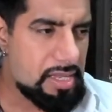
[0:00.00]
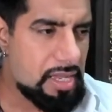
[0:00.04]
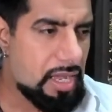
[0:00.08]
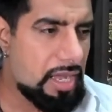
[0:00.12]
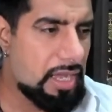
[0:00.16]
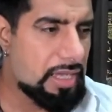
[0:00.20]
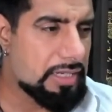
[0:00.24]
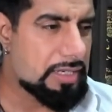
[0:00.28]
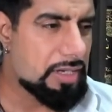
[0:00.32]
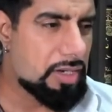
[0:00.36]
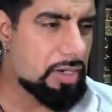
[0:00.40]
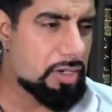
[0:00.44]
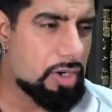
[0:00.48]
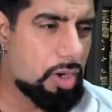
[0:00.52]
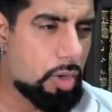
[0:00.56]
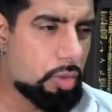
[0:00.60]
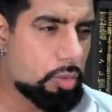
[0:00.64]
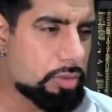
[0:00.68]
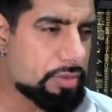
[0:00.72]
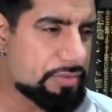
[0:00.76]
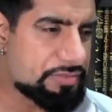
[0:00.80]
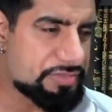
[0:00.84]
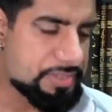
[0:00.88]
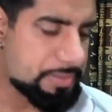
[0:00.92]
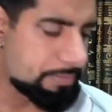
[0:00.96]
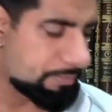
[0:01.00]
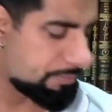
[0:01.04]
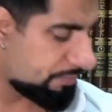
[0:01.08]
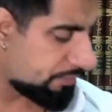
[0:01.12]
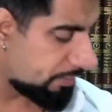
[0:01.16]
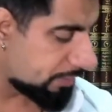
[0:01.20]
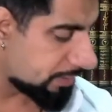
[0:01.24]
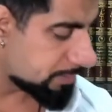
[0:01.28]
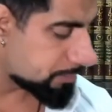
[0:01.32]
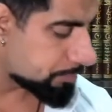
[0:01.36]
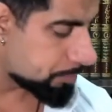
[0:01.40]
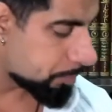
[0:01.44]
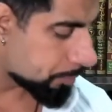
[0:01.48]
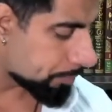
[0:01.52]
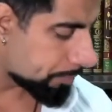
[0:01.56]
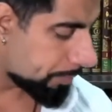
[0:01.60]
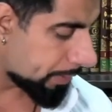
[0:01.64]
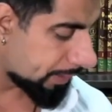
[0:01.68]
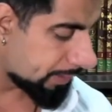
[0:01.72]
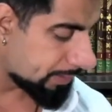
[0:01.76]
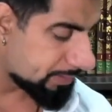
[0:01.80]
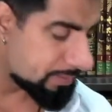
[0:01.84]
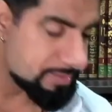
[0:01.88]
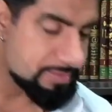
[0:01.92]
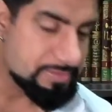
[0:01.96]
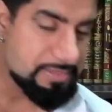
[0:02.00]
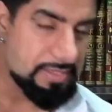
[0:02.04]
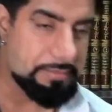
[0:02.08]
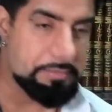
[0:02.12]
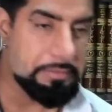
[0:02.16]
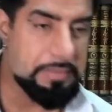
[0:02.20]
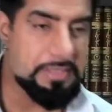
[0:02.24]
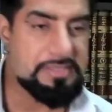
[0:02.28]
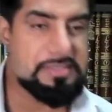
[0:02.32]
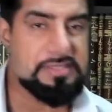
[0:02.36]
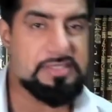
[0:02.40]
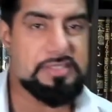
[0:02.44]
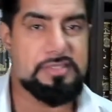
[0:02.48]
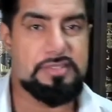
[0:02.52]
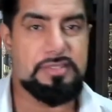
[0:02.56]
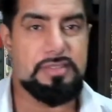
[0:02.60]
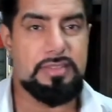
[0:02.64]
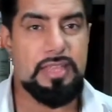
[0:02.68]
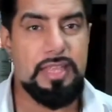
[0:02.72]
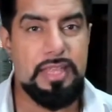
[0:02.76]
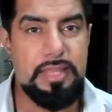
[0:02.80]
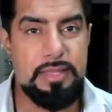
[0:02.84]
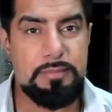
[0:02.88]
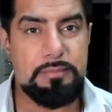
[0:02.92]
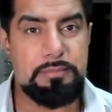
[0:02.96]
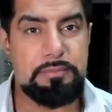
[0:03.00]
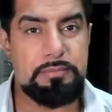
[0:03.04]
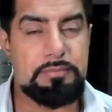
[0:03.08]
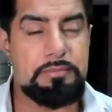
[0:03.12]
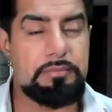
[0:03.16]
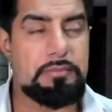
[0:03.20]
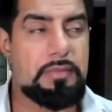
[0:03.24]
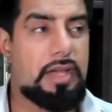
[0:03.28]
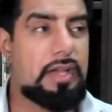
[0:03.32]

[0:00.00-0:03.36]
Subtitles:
I got hold of some Facebook pages. I messaged them.